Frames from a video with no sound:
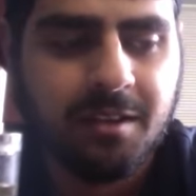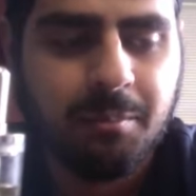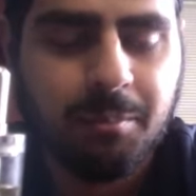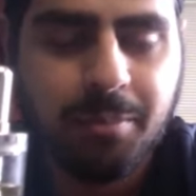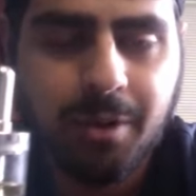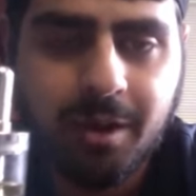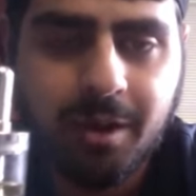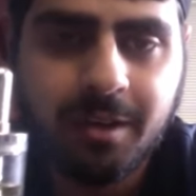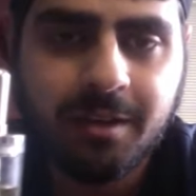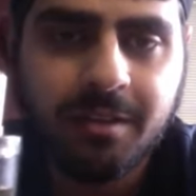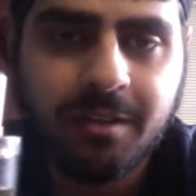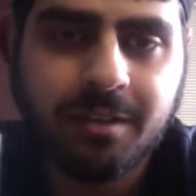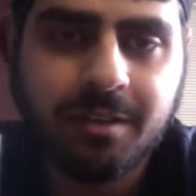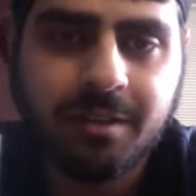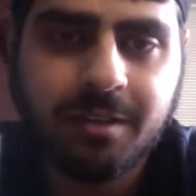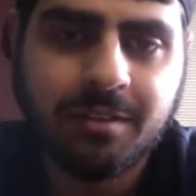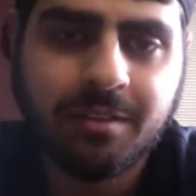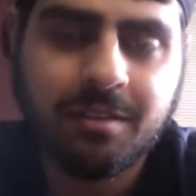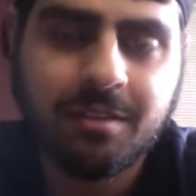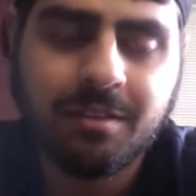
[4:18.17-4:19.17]

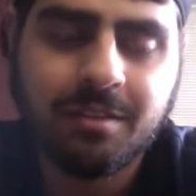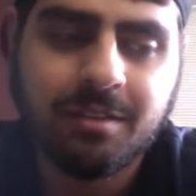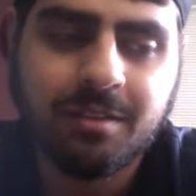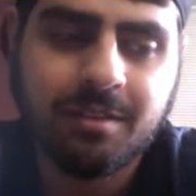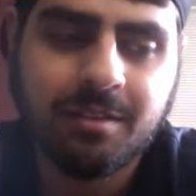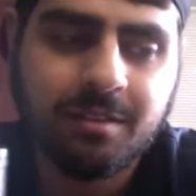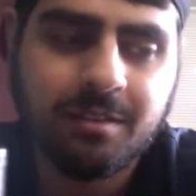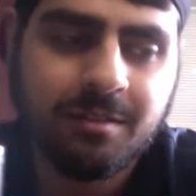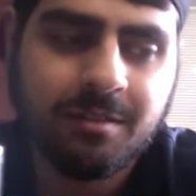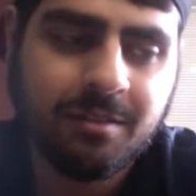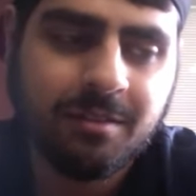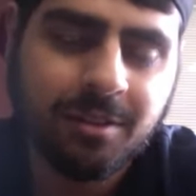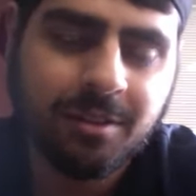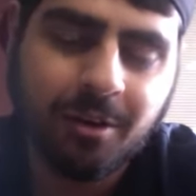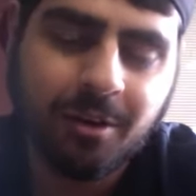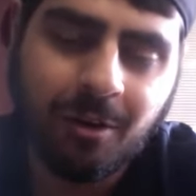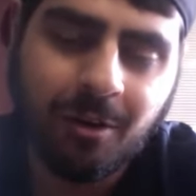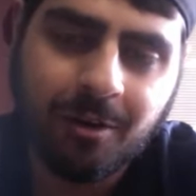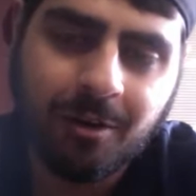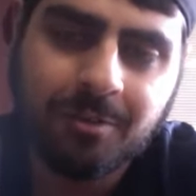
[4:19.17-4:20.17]
But
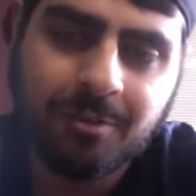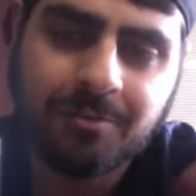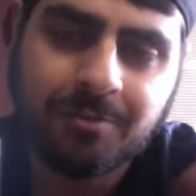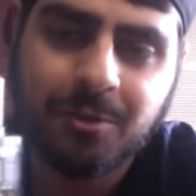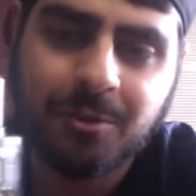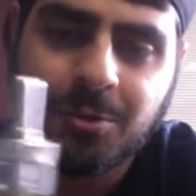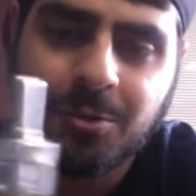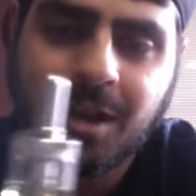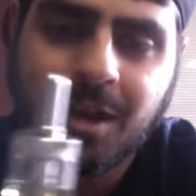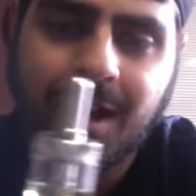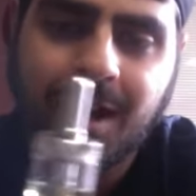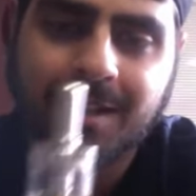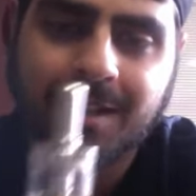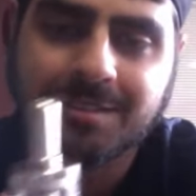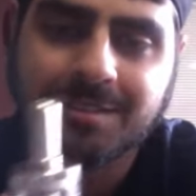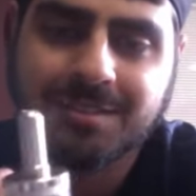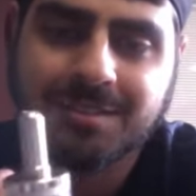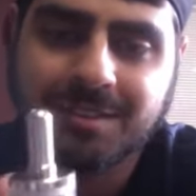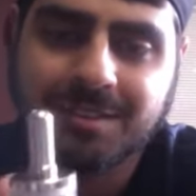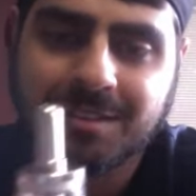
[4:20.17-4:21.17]
there are a few
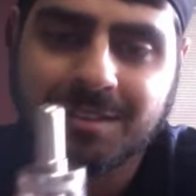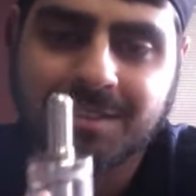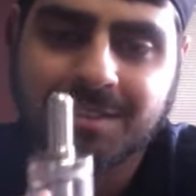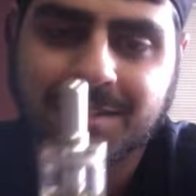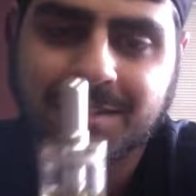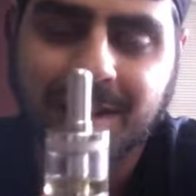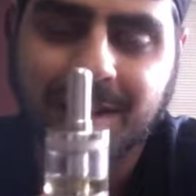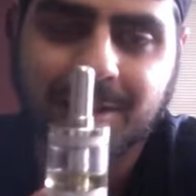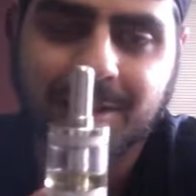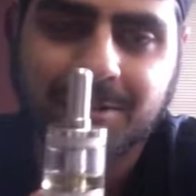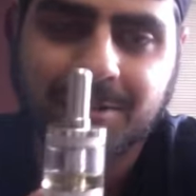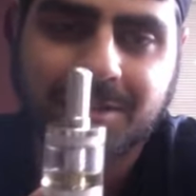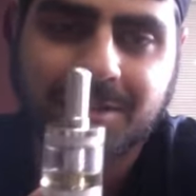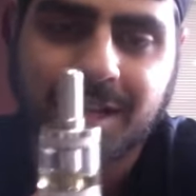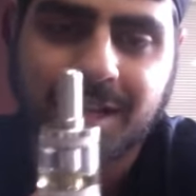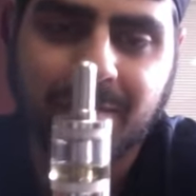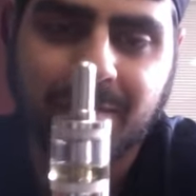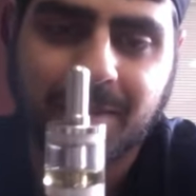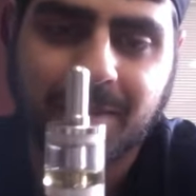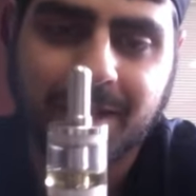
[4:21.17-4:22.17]
cons to this
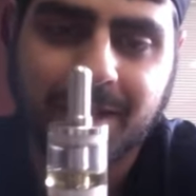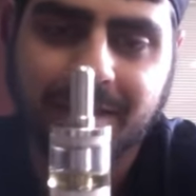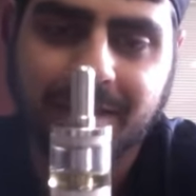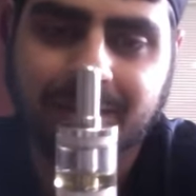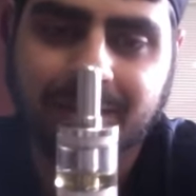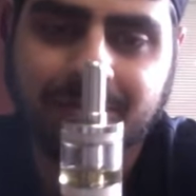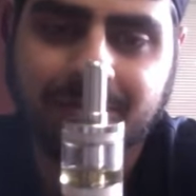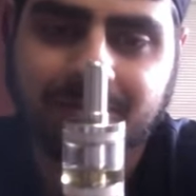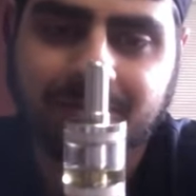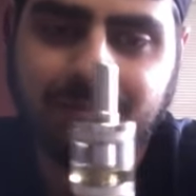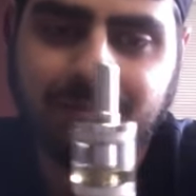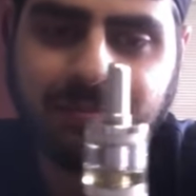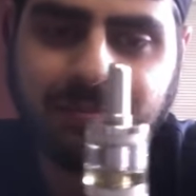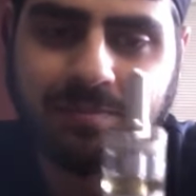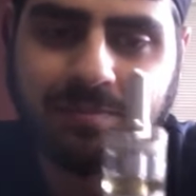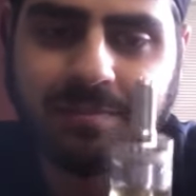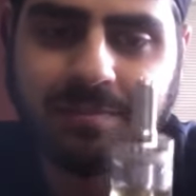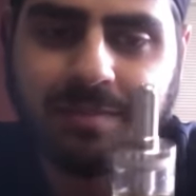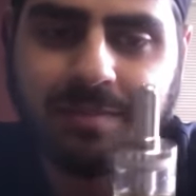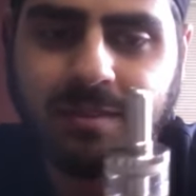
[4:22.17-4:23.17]
AeroTank Mega.
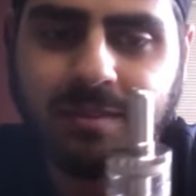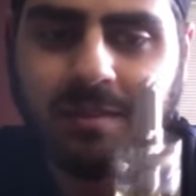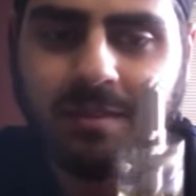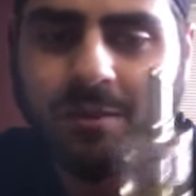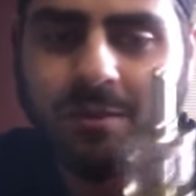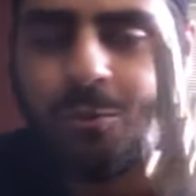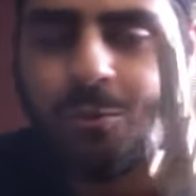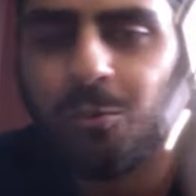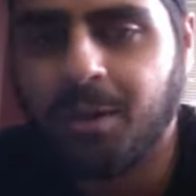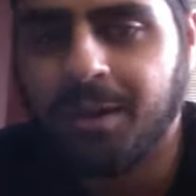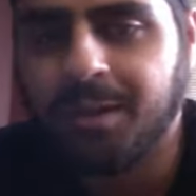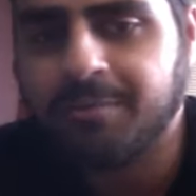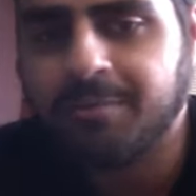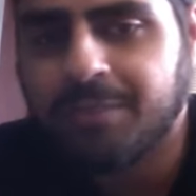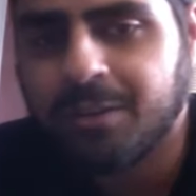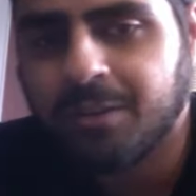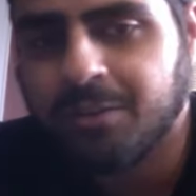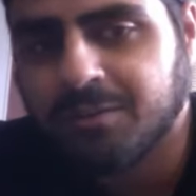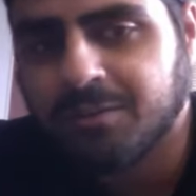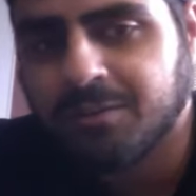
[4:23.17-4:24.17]
One of
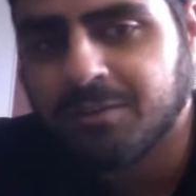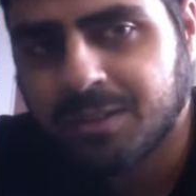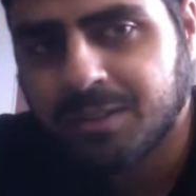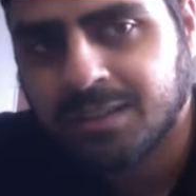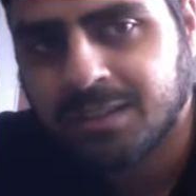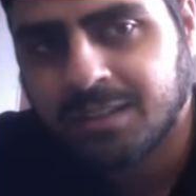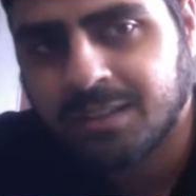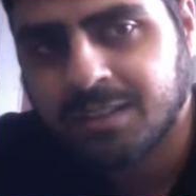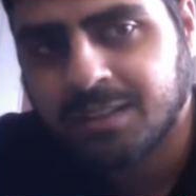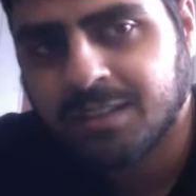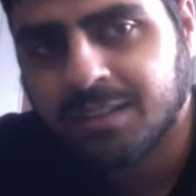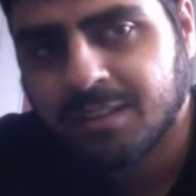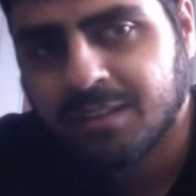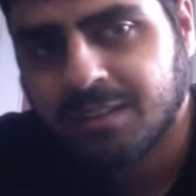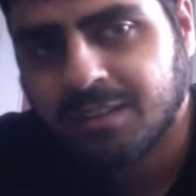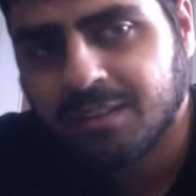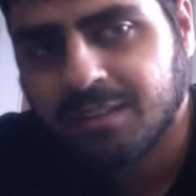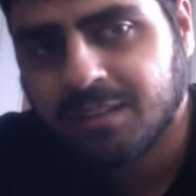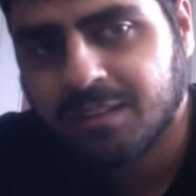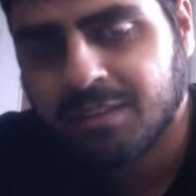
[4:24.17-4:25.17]
those being
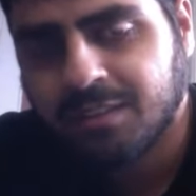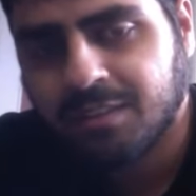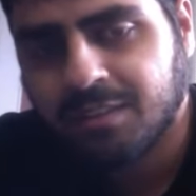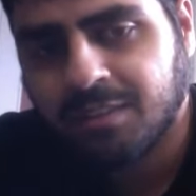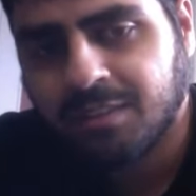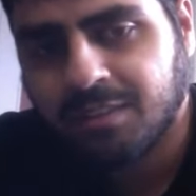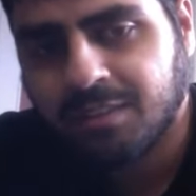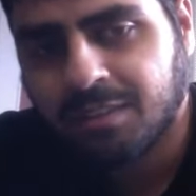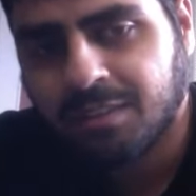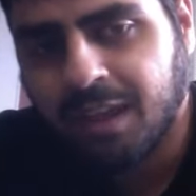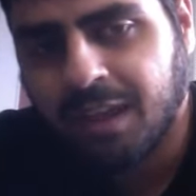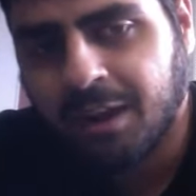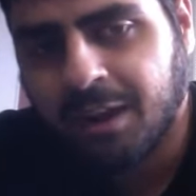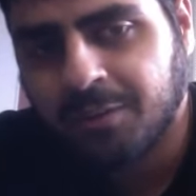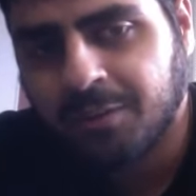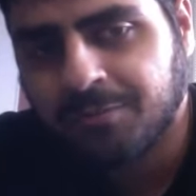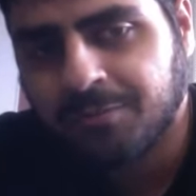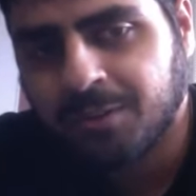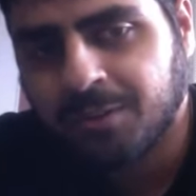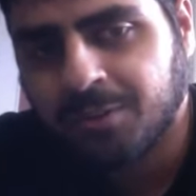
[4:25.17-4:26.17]
the
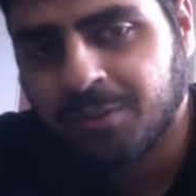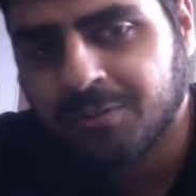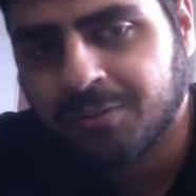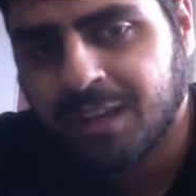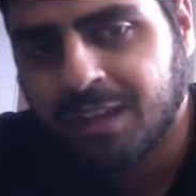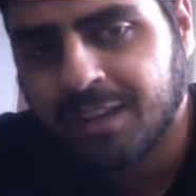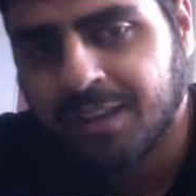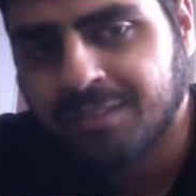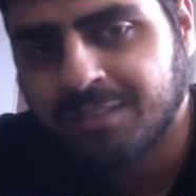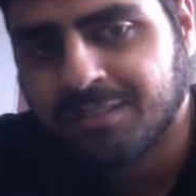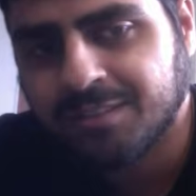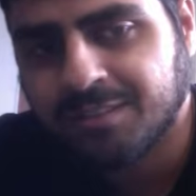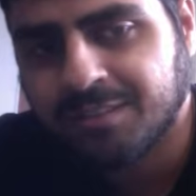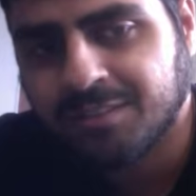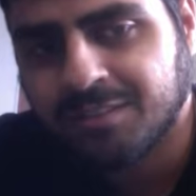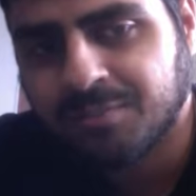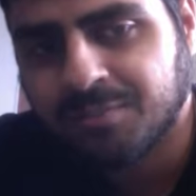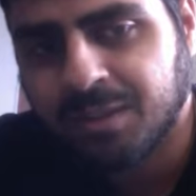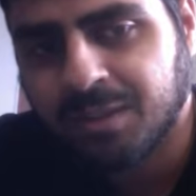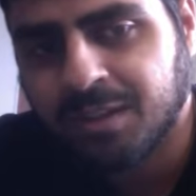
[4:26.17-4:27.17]
airflow tends to
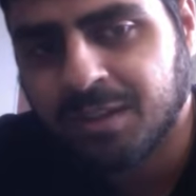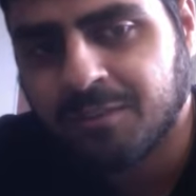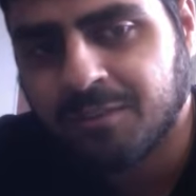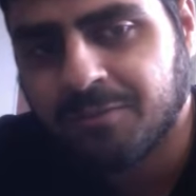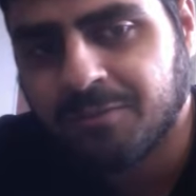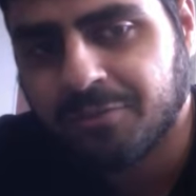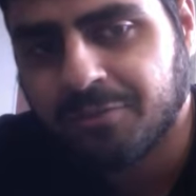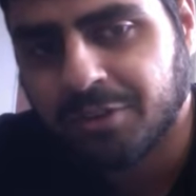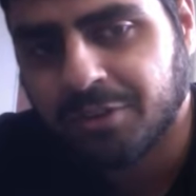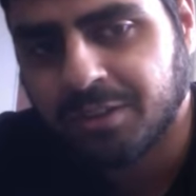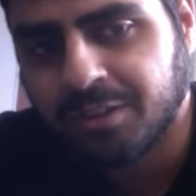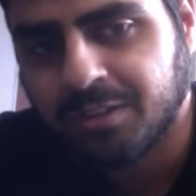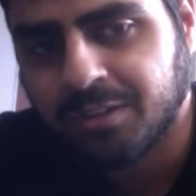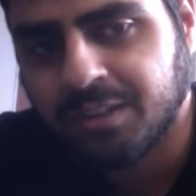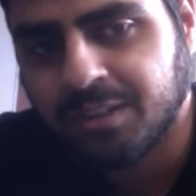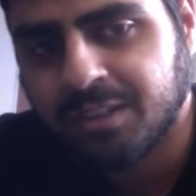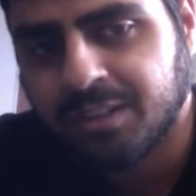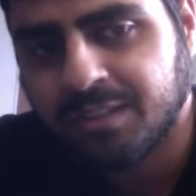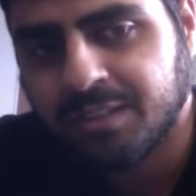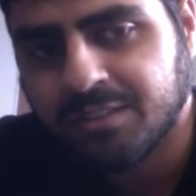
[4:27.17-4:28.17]
spin
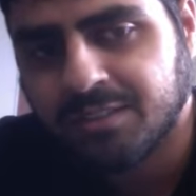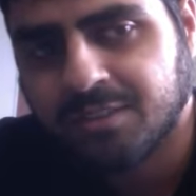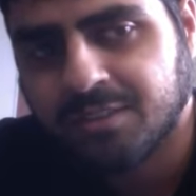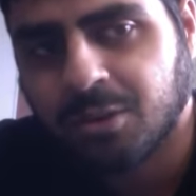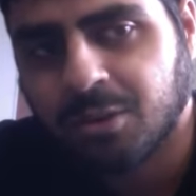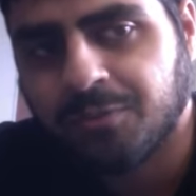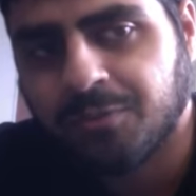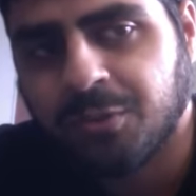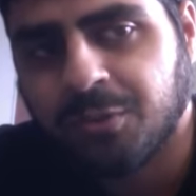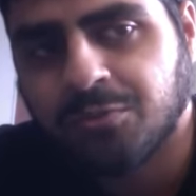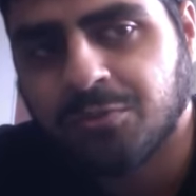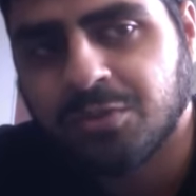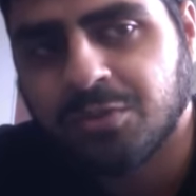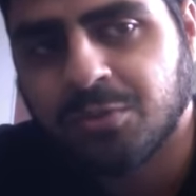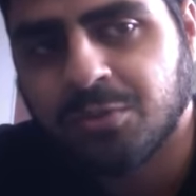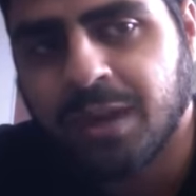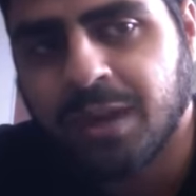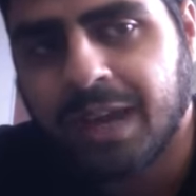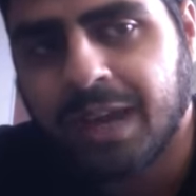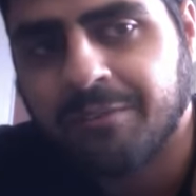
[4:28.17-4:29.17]
freely, so if you
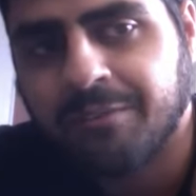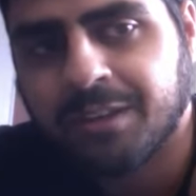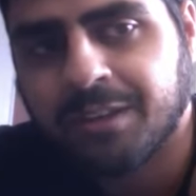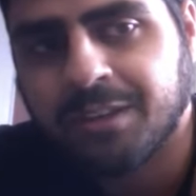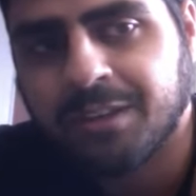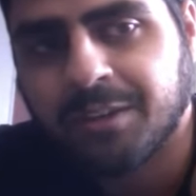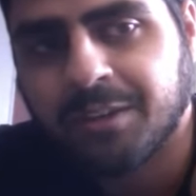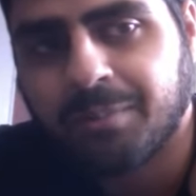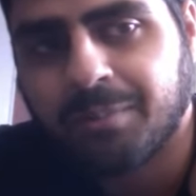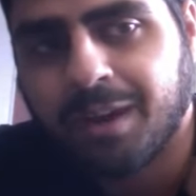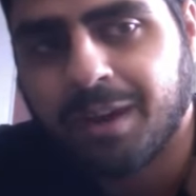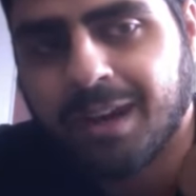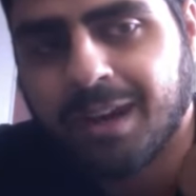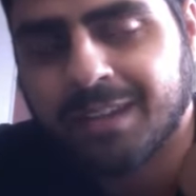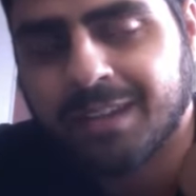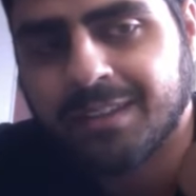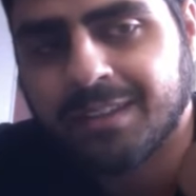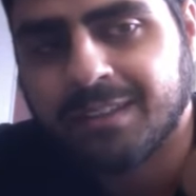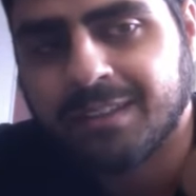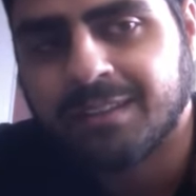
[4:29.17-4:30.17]
do have it in your
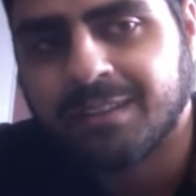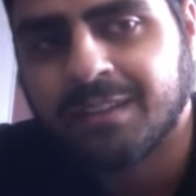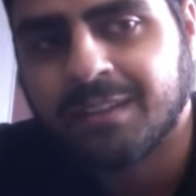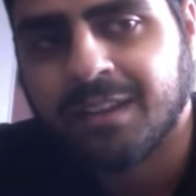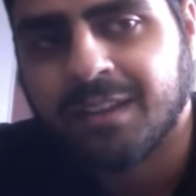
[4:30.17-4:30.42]
pocket,